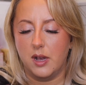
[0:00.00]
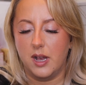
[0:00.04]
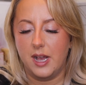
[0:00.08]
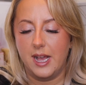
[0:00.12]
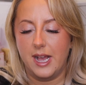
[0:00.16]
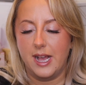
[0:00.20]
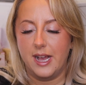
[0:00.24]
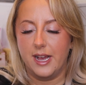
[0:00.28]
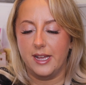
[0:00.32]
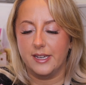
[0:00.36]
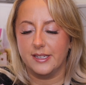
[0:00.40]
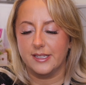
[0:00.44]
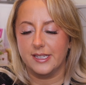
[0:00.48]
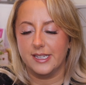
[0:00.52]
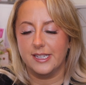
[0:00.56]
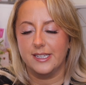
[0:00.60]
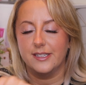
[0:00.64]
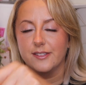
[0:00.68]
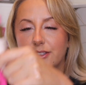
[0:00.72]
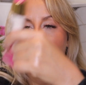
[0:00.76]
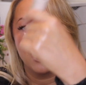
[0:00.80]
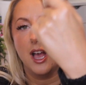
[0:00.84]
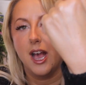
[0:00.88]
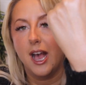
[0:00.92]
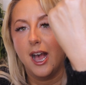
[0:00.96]
hand
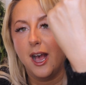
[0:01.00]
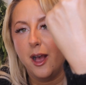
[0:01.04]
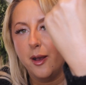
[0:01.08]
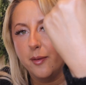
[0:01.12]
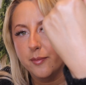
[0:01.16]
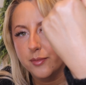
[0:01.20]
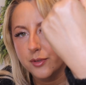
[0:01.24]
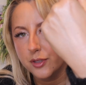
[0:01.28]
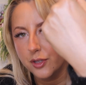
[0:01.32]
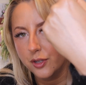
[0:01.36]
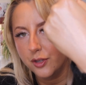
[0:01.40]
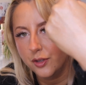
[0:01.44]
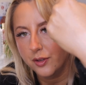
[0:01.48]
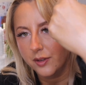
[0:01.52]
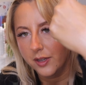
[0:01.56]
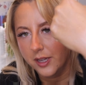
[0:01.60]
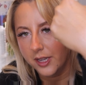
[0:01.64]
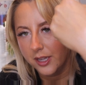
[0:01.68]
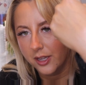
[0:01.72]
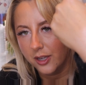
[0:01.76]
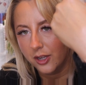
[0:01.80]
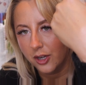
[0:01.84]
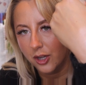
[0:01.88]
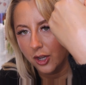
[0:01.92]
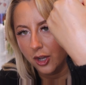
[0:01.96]
is
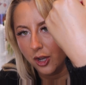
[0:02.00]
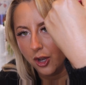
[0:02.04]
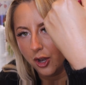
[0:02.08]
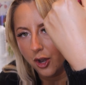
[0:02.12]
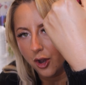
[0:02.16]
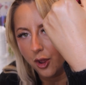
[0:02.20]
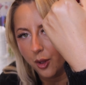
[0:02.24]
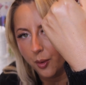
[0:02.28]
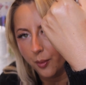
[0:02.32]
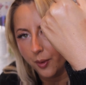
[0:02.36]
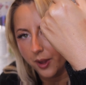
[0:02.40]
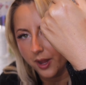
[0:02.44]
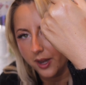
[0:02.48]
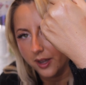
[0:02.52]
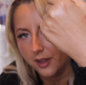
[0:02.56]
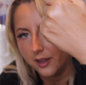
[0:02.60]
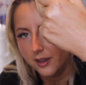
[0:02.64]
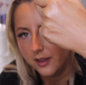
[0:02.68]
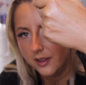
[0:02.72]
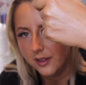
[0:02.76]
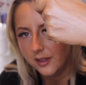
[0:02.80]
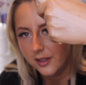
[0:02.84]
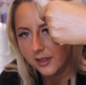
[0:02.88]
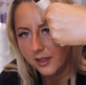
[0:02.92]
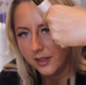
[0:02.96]
absolutely glowing.
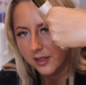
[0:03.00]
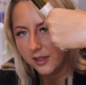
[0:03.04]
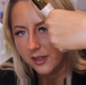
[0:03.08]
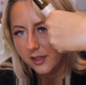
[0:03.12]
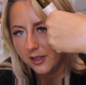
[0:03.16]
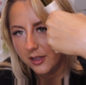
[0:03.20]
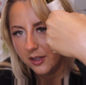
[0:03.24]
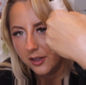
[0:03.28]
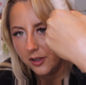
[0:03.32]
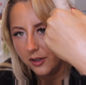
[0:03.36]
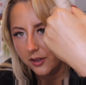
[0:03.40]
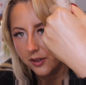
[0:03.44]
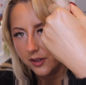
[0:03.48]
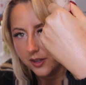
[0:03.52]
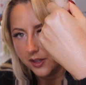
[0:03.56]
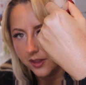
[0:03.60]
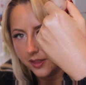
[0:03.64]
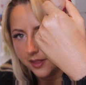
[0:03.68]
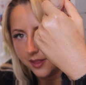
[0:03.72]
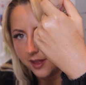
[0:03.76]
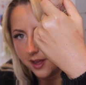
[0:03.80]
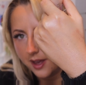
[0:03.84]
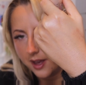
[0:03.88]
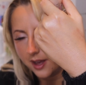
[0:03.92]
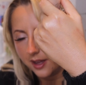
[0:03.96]
Look at
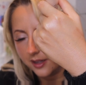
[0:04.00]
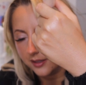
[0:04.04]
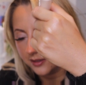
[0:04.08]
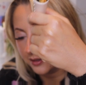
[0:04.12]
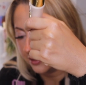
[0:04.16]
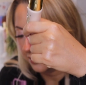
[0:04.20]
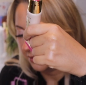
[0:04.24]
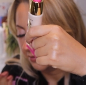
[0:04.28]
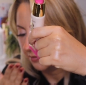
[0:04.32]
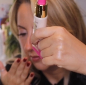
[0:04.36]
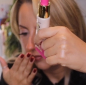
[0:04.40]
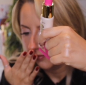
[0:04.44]
that.